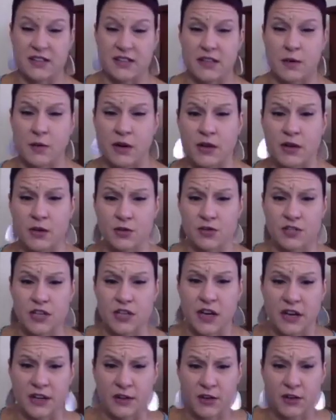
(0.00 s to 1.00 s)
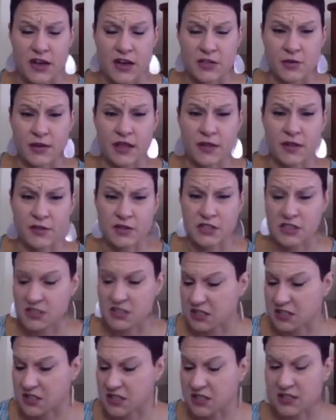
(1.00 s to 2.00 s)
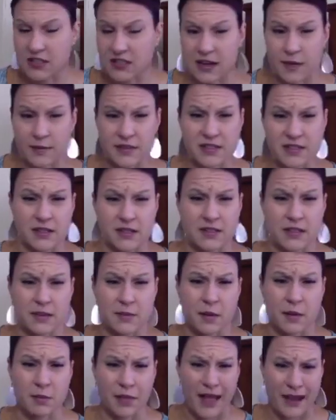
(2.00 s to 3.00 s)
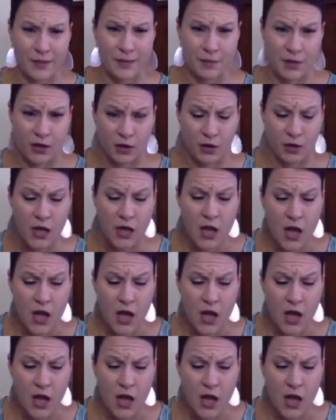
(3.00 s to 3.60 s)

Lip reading: someone who's done graduate level statistics, and I'm a Six Sigma black belt,